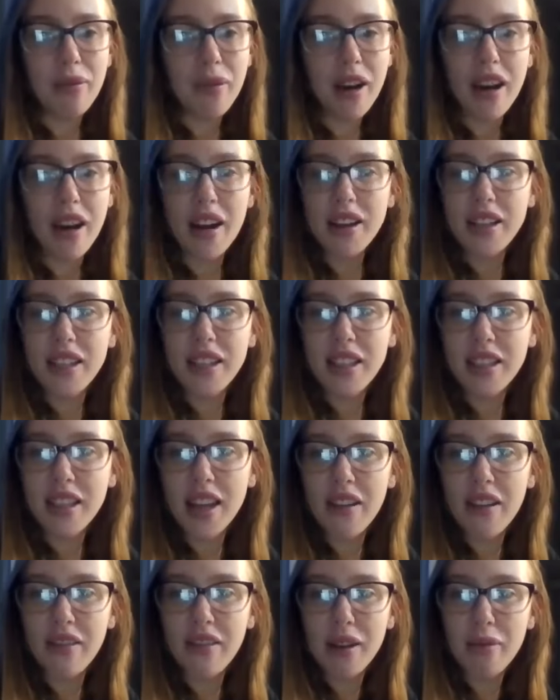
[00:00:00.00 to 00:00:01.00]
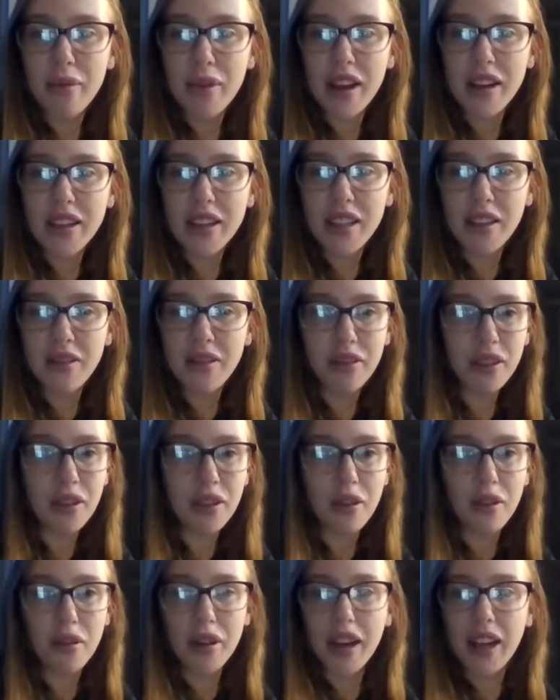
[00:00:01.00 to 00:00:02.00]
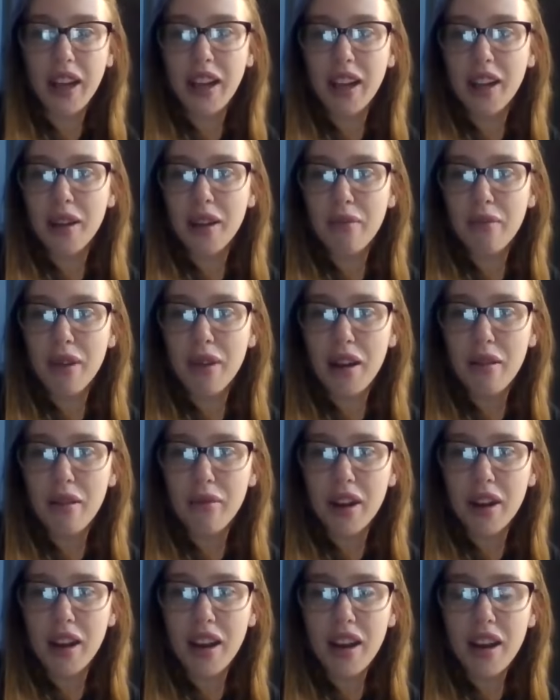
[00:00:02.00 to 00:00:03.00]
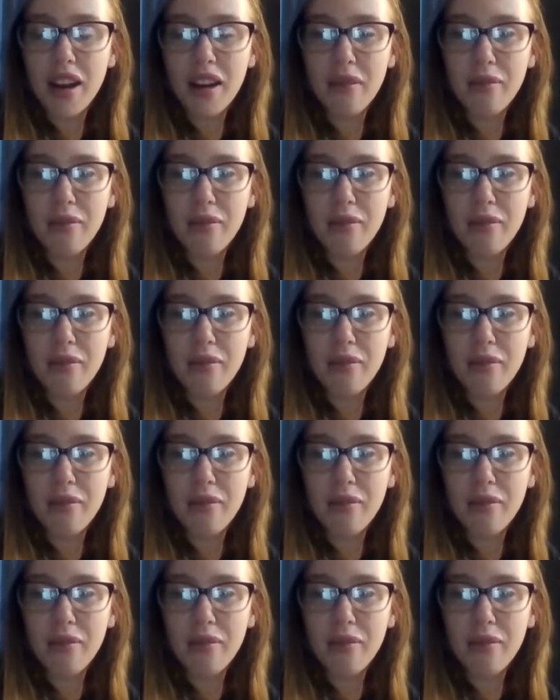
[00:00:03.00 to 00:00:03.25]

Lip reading: but she's having a bit of difficulty at the moment.